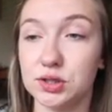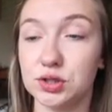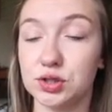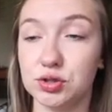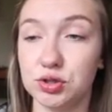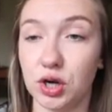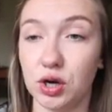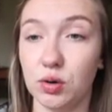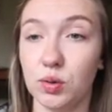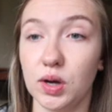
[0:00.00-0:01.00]

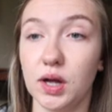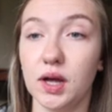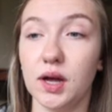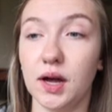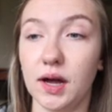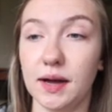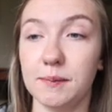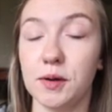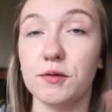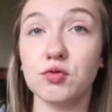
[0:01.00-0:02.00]
So
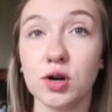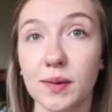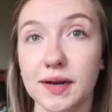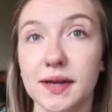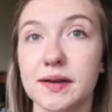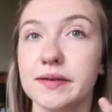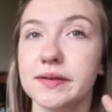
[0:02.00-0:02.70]
um, for our wedding,